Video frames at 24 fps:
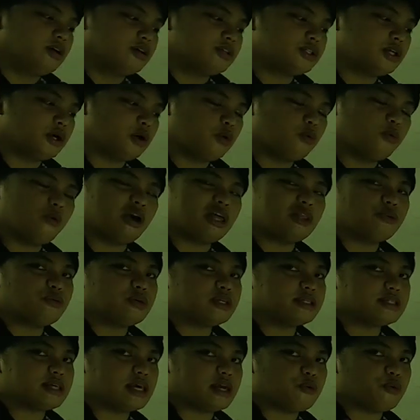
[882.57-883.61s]
So when
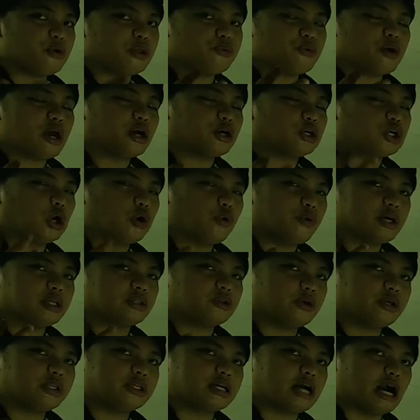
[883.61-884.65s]
we are going
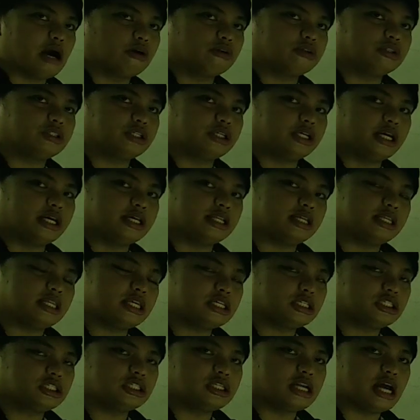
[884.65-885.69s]
to encounter in a
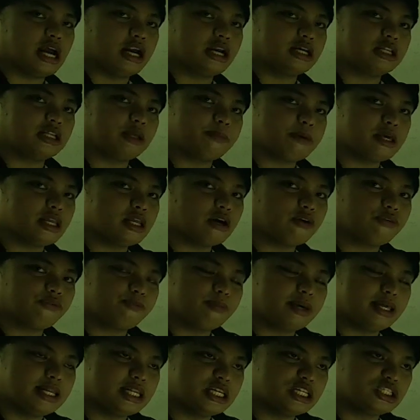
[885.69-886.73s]
dictionary, the meaning of
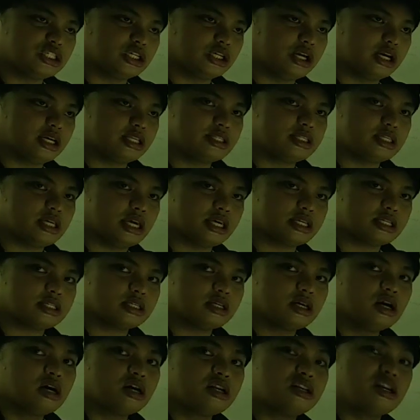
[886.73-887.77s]
belligerence
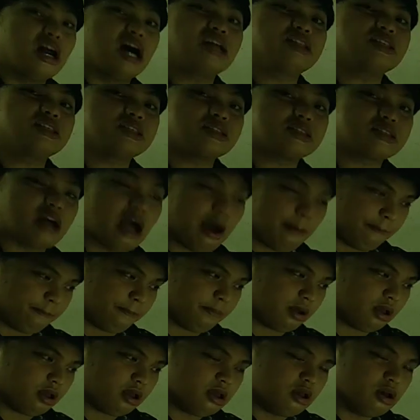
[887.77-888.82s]
is
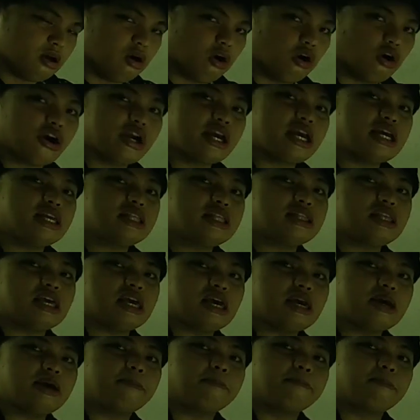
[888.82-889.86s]
non-stop or
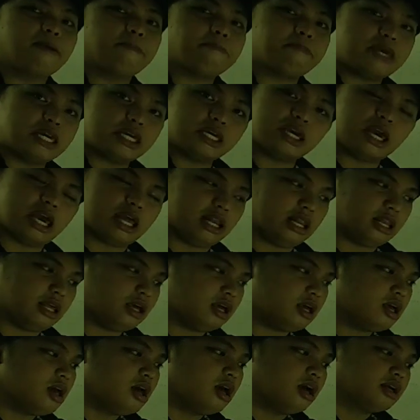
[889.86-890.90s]
hindi
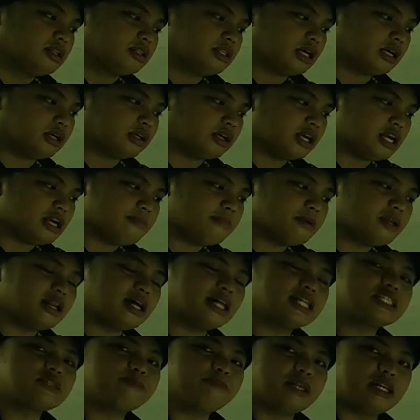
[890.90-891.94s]
mapigil. The
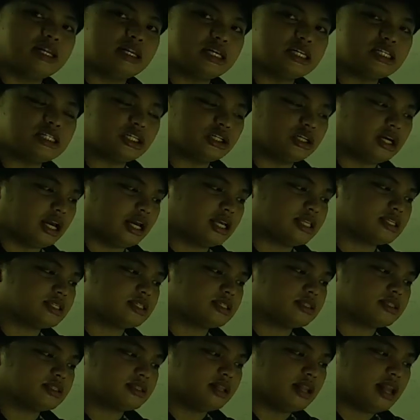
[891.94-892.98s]
criminal's
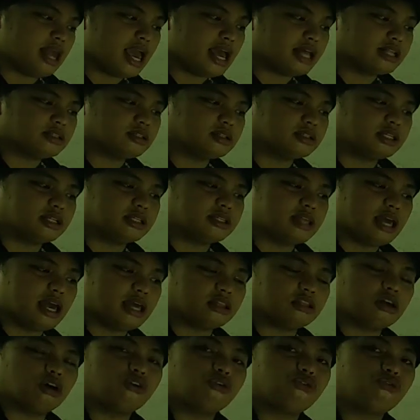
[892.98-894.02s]
belligerence led to the
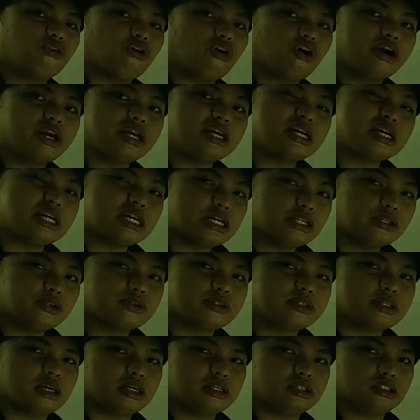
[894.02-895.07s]
death of 4
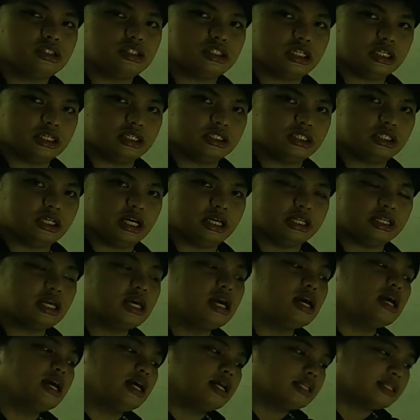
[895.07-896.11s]
innocent children.
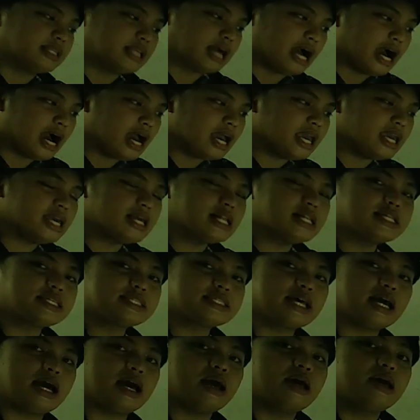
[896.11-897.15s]
Dahil
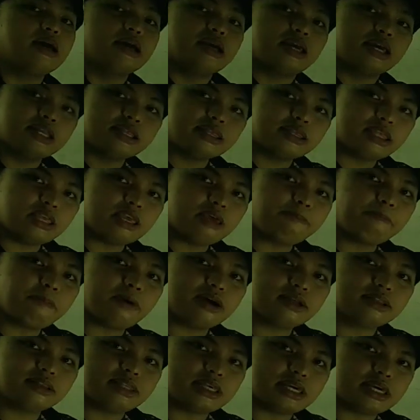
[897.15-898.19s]
sa hindi
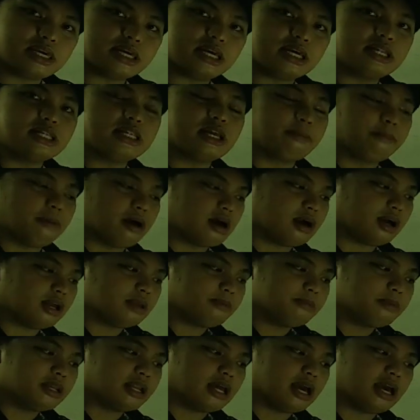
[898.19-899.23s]
pagtigil ng mga
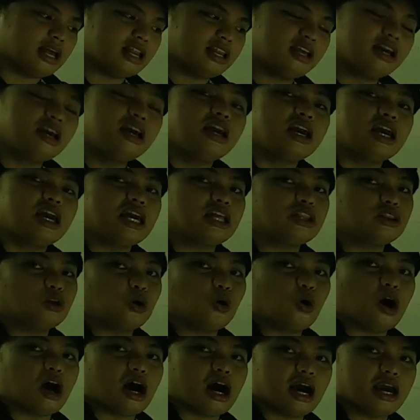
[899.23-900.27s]
kriminal,
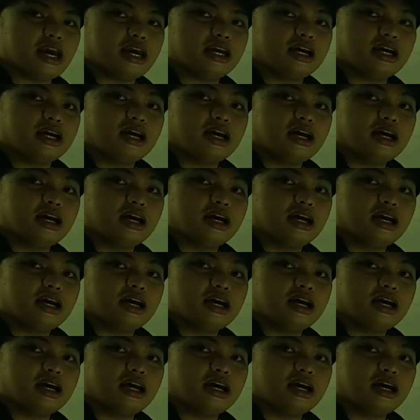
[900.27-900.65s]
ito ay